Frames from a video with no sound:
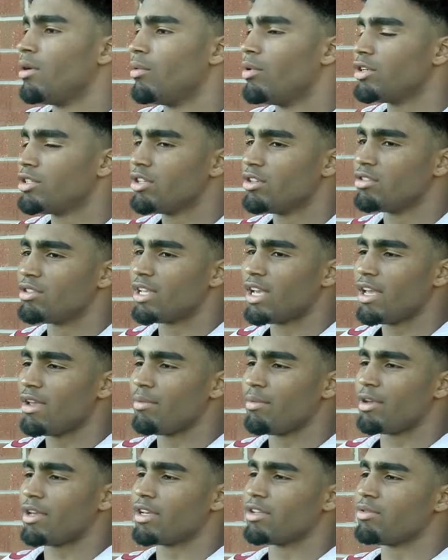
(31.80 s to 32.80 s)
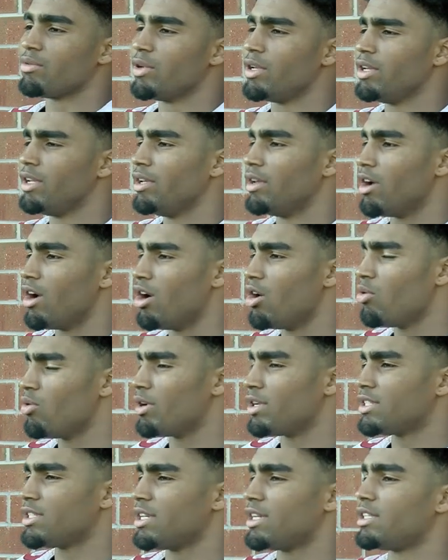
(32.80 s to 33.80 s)
We're so tight because we all
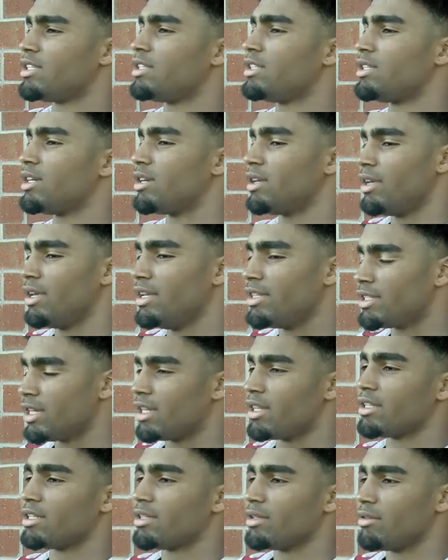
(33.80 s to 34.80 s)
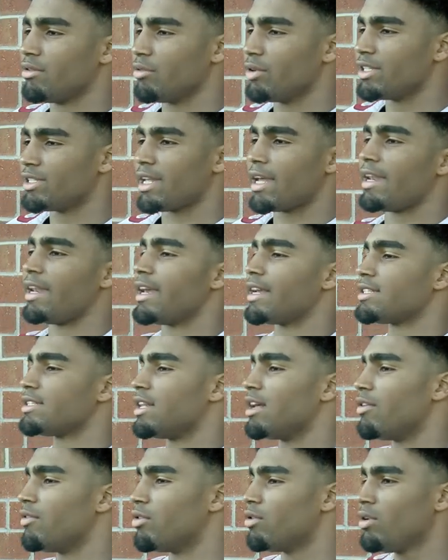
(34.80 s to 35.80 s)
want to see each other reach that next
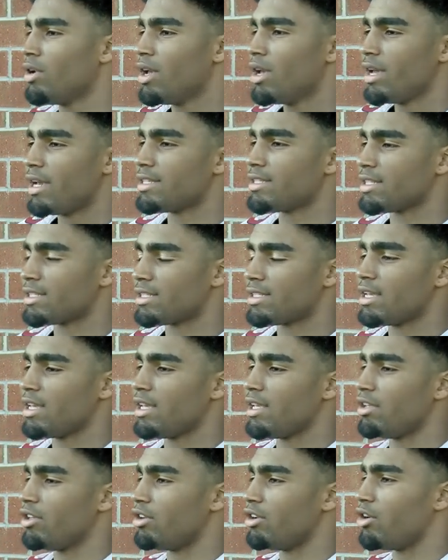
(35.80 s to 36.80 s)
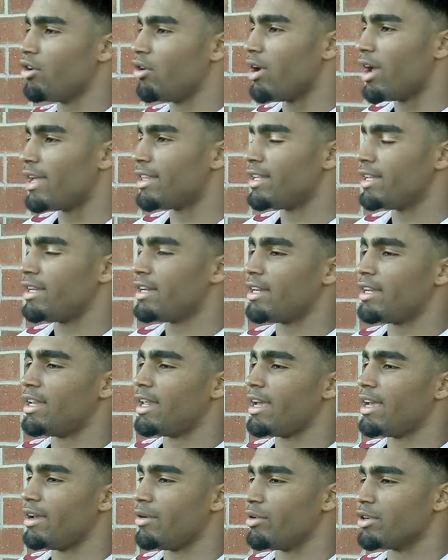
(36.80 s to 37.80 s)
level and succeed. You know, at the end of the
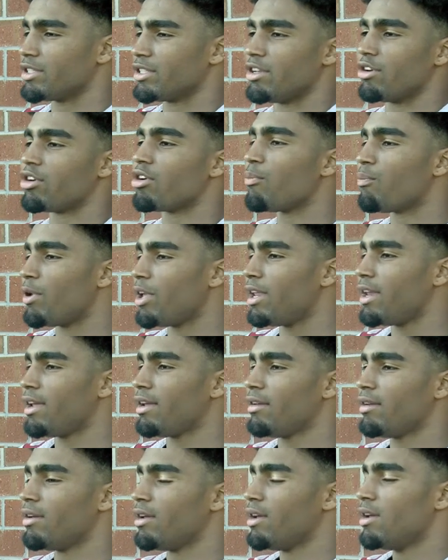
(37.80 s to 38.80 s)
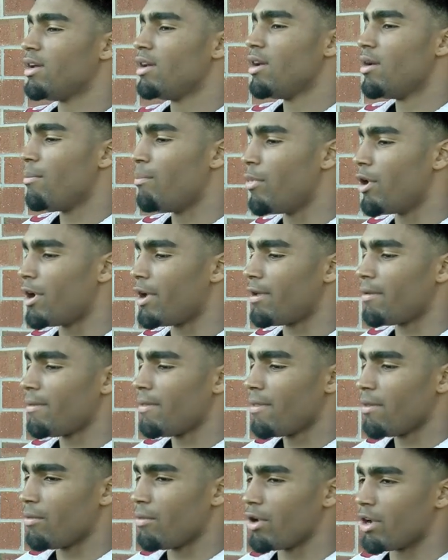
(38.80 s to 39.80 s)
day, we're still competing, but
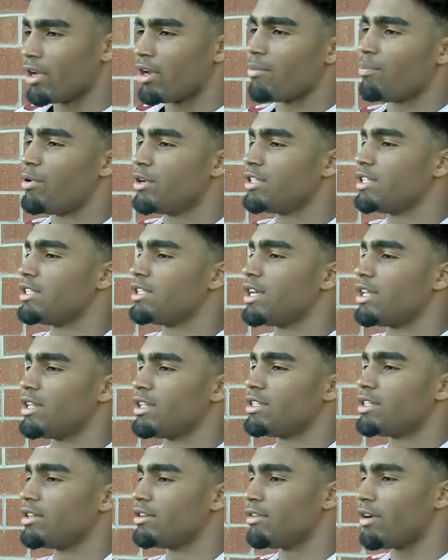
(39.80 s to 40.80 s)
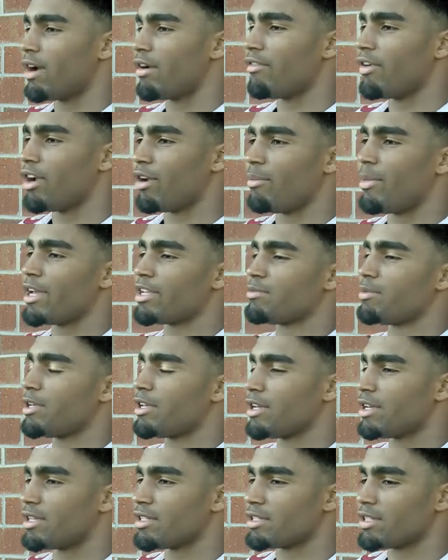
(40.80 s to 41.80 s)
we're going to push each other to our very best
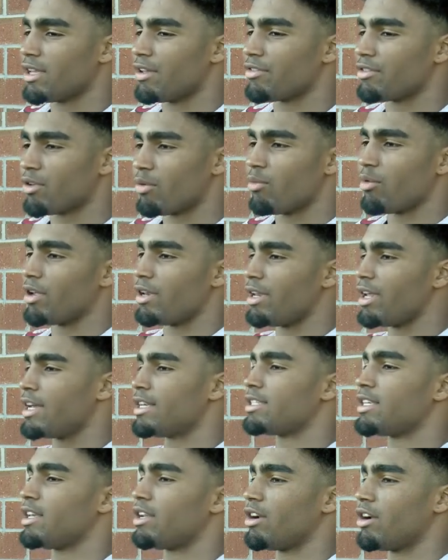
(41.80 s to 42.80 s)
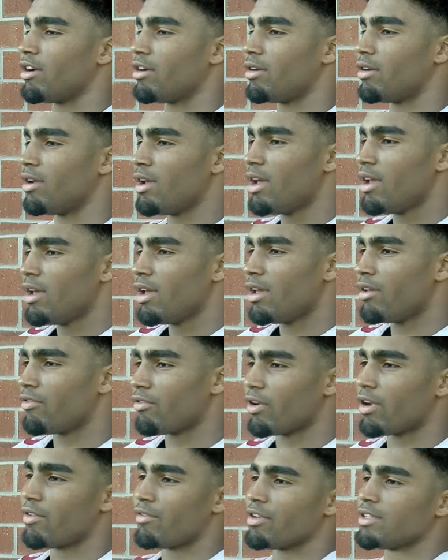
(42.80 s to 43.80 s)
because if someone does get hurt in
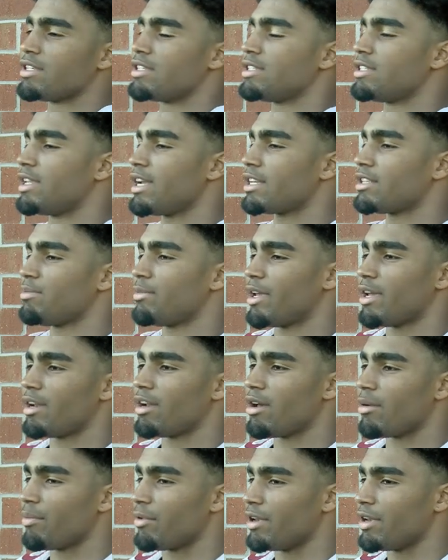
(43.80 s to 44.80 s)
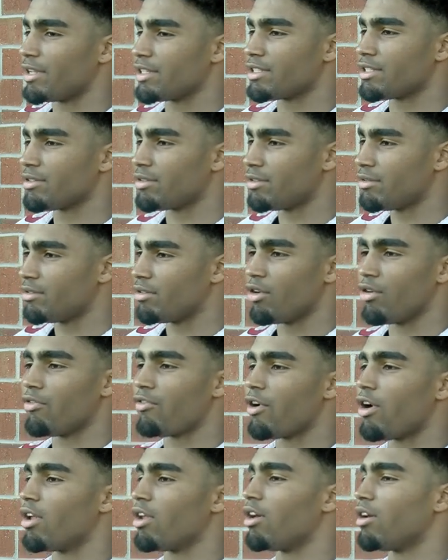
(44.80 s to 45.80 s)
front of us, it's next man up and there's no
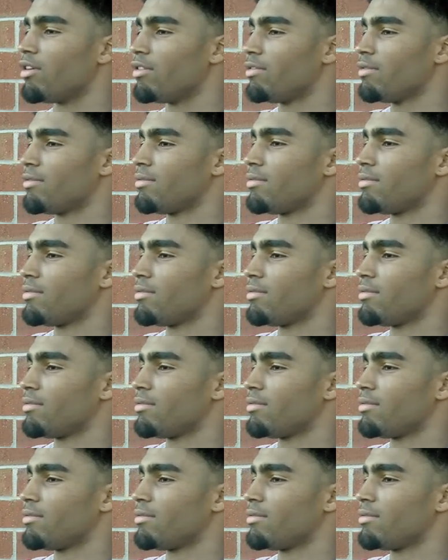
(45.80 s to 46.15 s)
fall off.